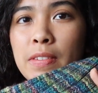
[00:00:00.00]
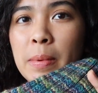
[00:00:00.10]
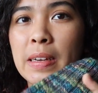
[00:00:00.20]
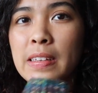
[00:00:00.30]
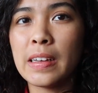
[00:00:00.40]
for
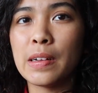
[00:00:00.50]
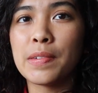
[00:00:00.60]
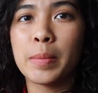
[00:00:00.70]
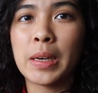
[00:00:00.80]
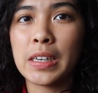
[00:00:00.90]

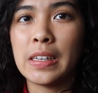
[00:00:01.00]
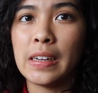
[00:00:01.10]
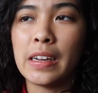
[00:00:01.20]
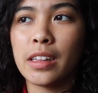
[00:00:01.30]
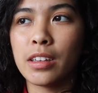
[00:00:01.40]
myself. I'm actually
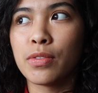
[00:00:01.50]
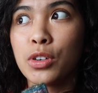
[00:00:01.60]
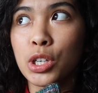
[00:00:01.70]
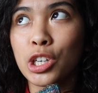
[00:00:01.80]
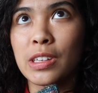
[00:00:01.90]
knitting this for
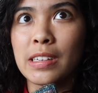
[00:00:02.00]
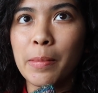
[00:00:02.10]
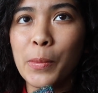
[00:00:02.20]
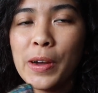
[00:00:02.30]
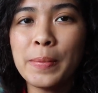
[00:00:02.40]
a certain
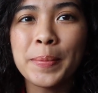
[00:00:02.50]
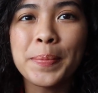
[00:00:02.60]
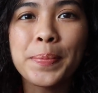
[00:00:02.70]
someone.